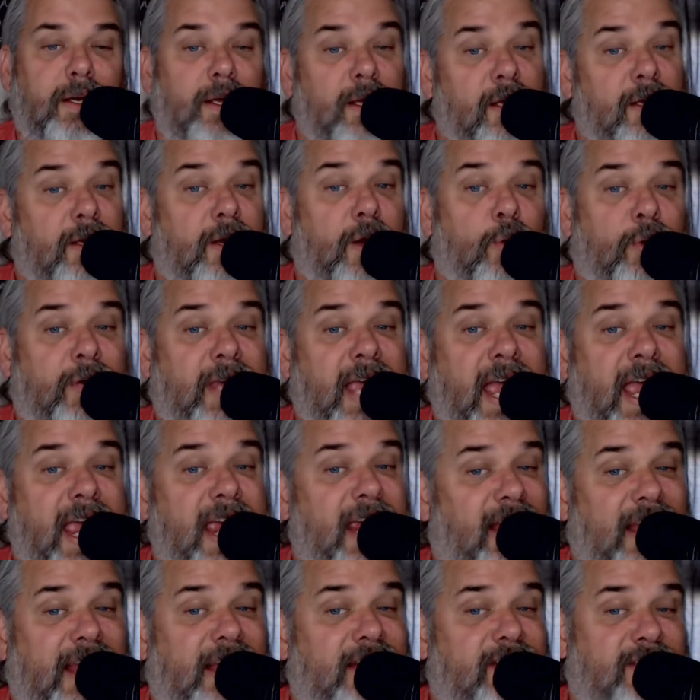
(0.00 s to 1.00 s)
Okay,
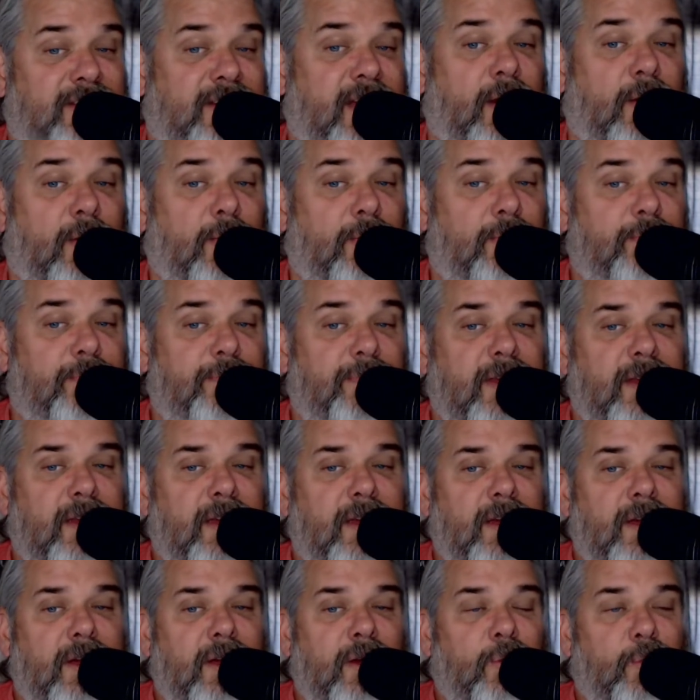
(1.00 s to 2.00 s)
let's go.
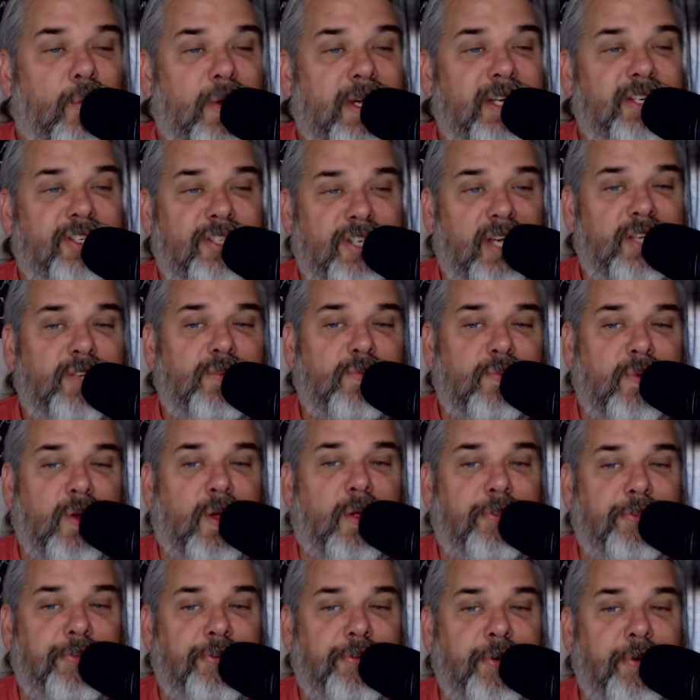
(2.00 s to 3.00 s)
We just
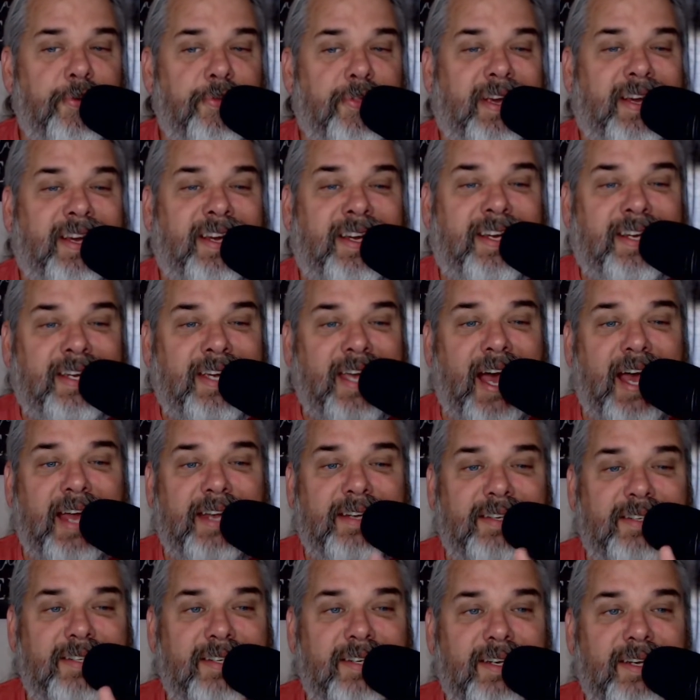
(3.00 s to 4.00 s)
rolled through the
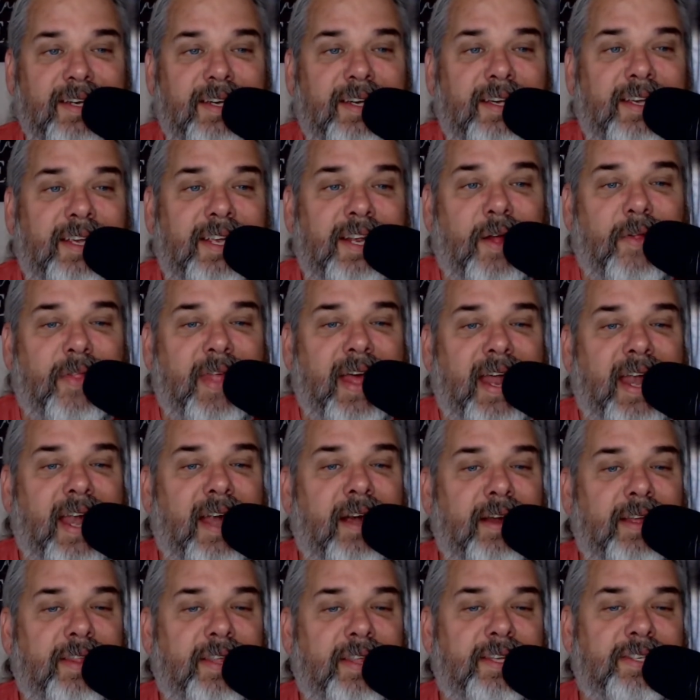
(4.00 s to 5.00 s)
cut. You know, that
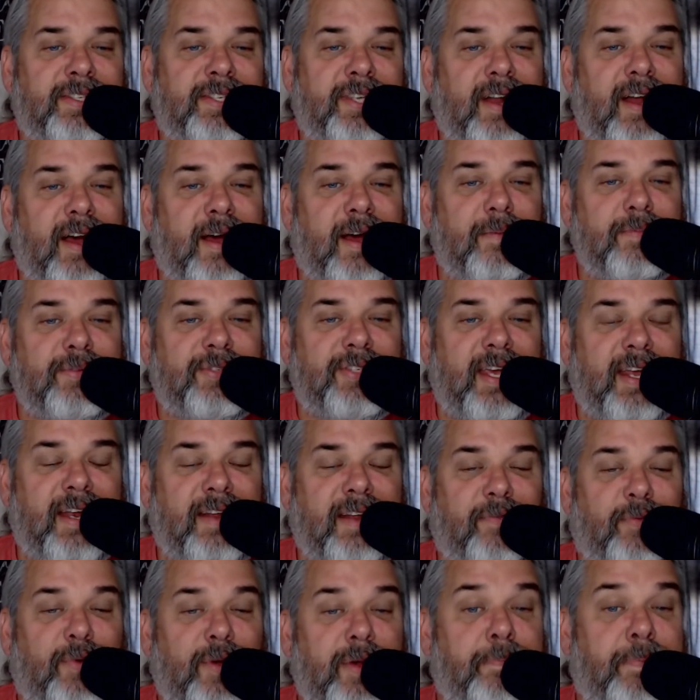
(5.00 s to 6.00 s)
area that Saddam said
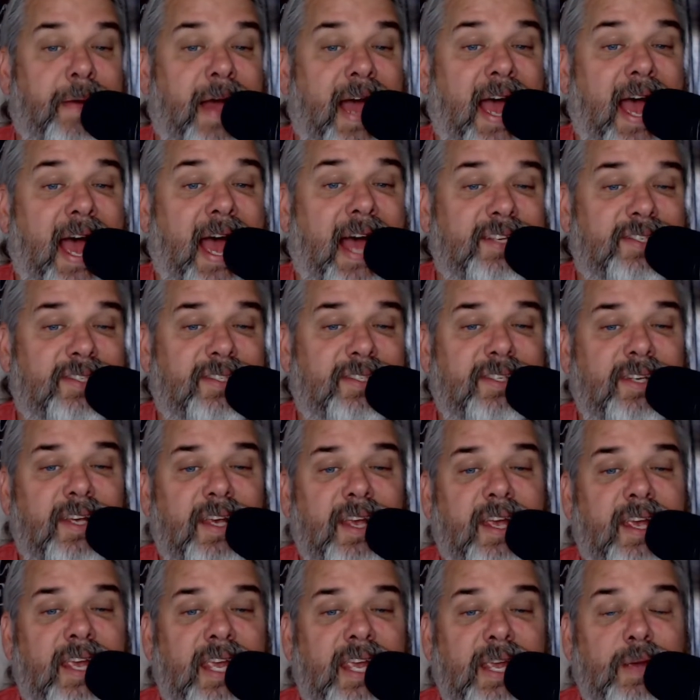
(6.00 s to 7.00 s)
if we pass,
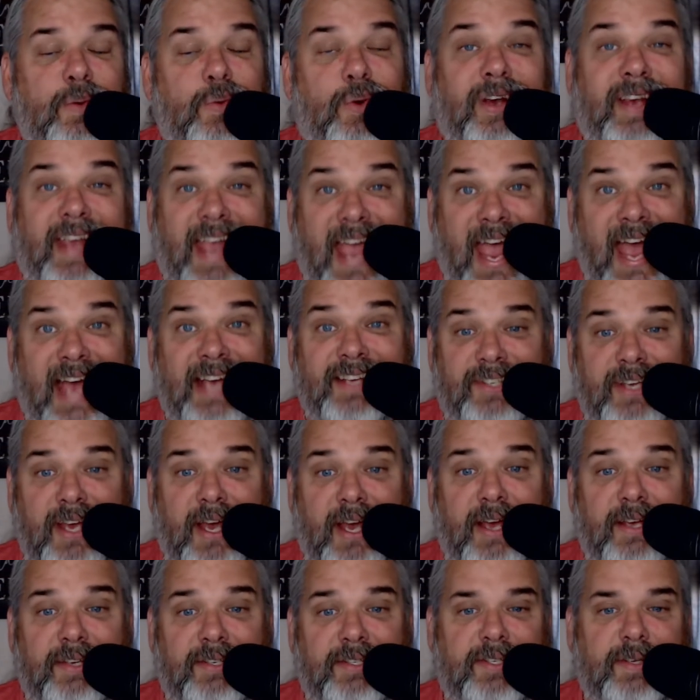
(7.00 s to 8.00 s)
he will gas
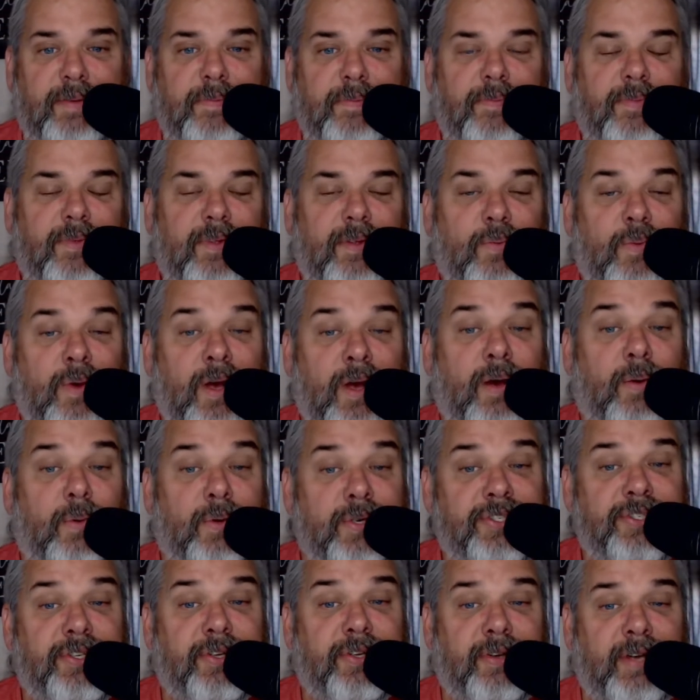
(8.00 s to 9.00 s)
us? Well, we're
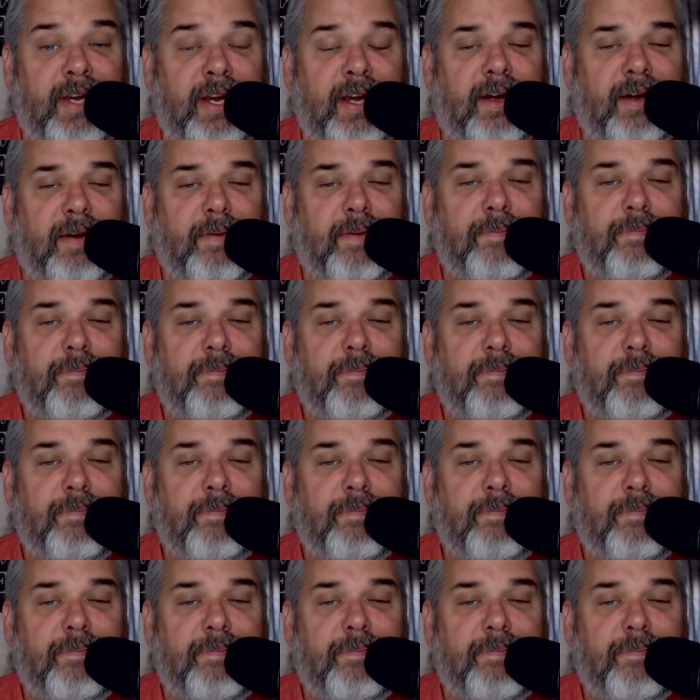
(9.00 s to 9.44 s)
still here.